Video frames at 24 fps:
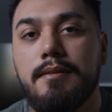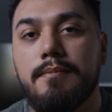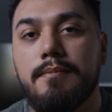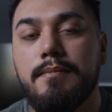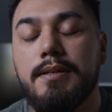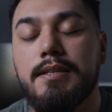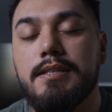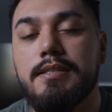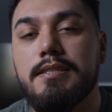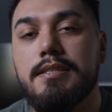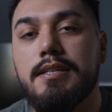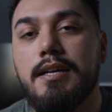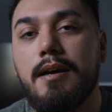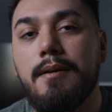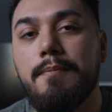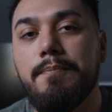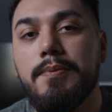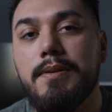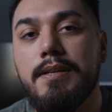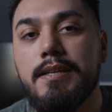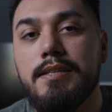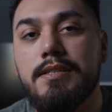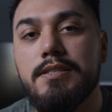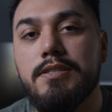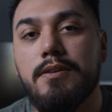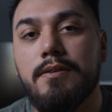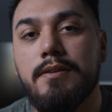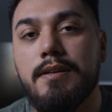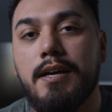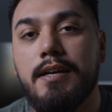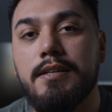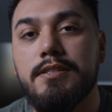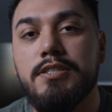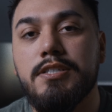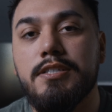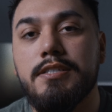Because companies are
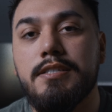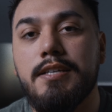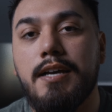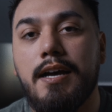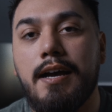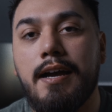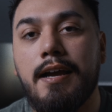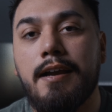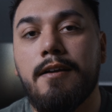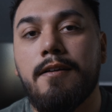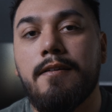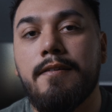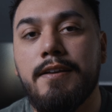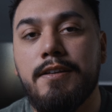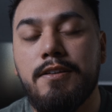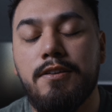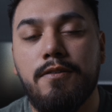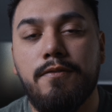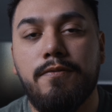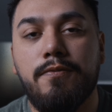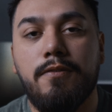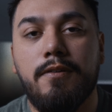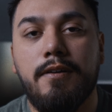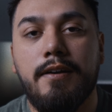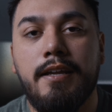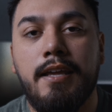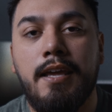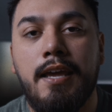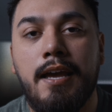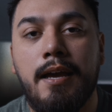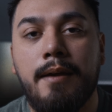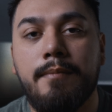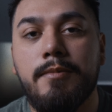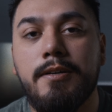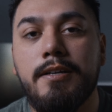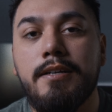not just hiring you for a
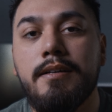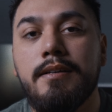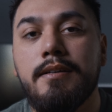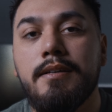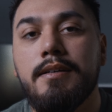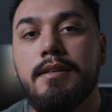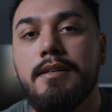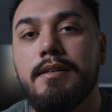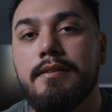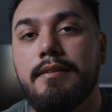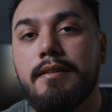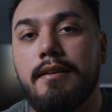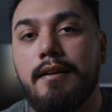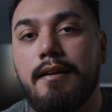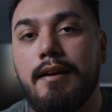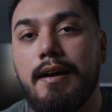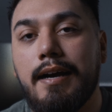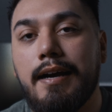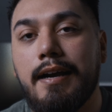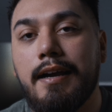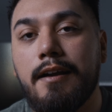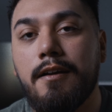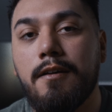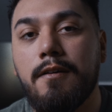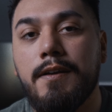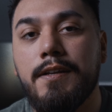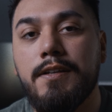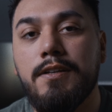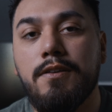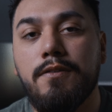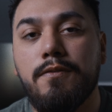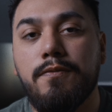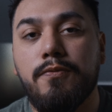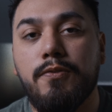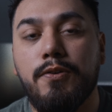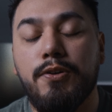camera, they're hiring
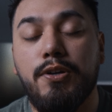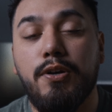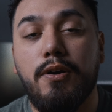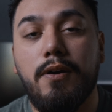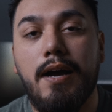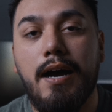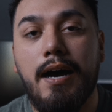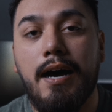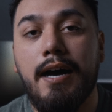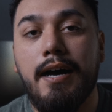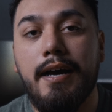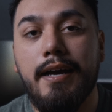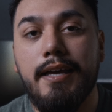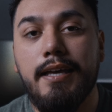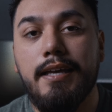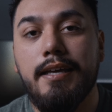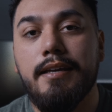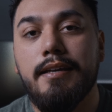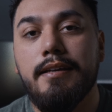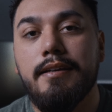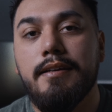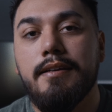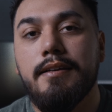you for your eye.